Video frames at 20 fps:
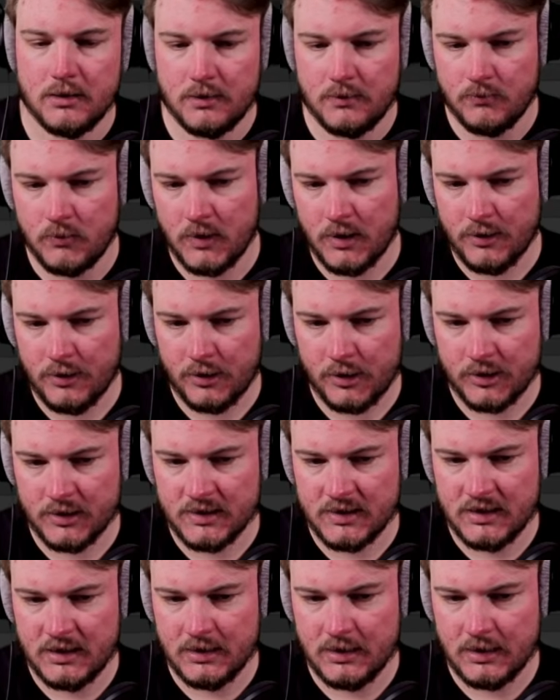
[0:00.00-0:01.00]
We're not going
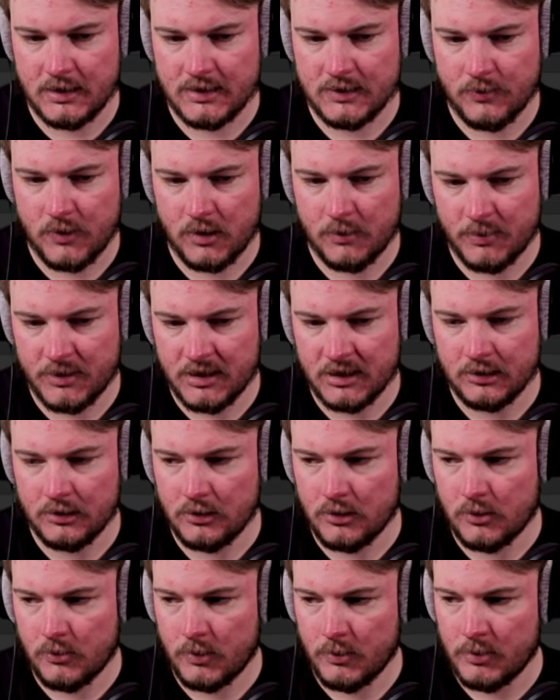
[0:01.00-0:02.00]
to see this
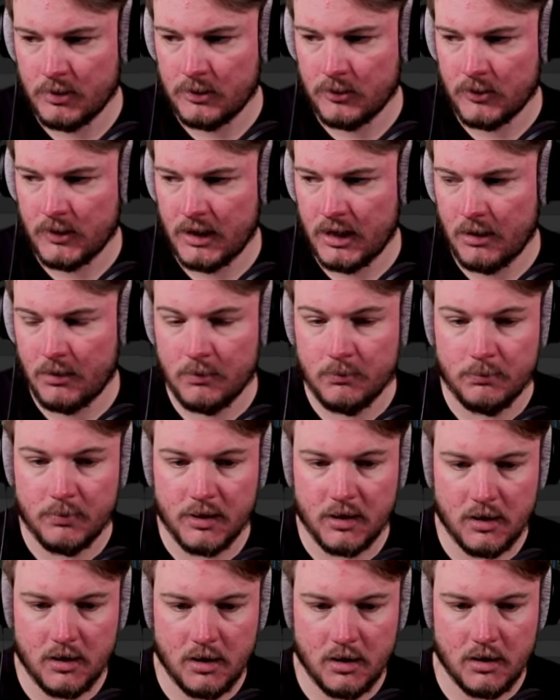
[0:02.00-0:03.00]
particular rock we've been looking at
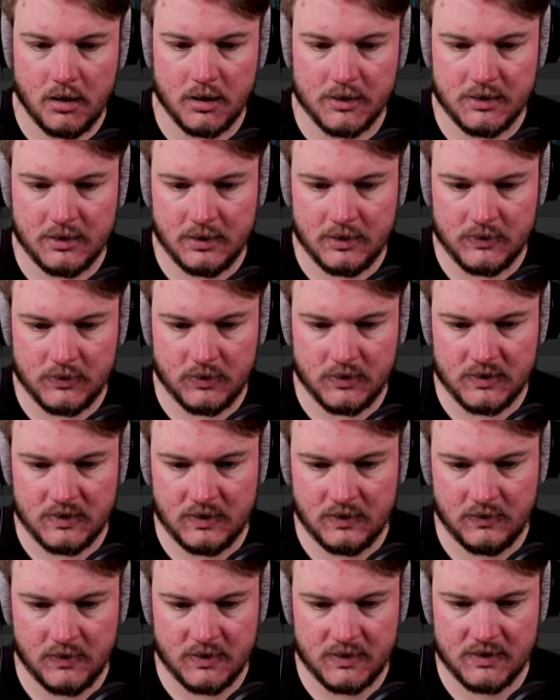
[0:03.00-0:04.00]
because, as you can
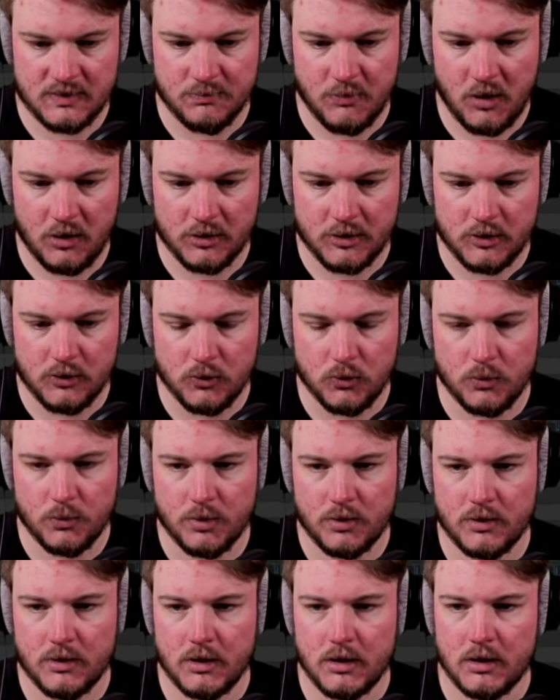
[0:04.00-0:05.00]
see, this small
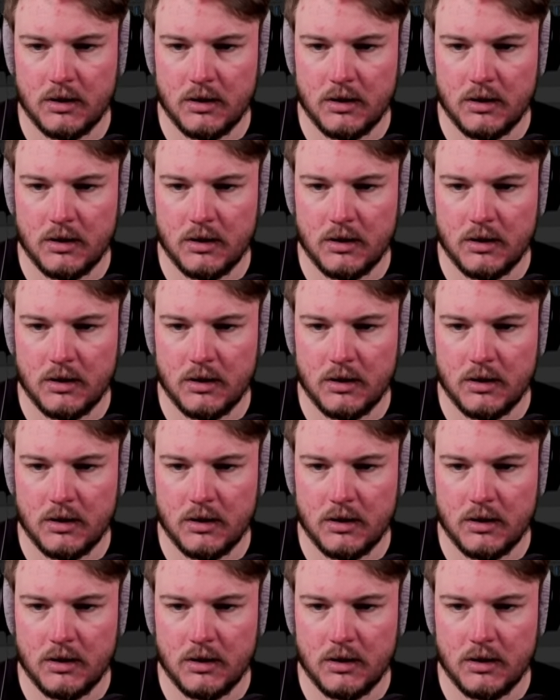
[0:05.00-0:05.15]
cube